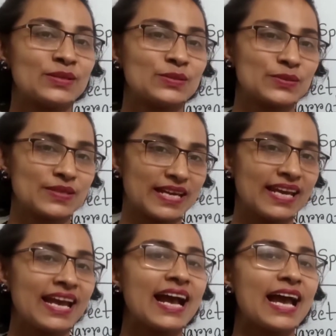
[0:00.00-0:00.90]

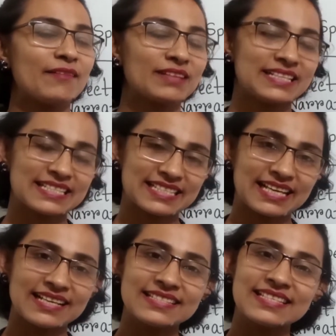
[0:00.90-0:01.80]
Today I will
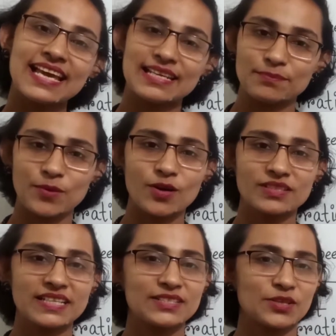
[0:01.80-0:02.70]
discuss an
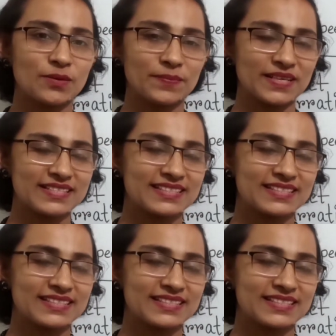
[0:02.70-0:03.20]
important topic.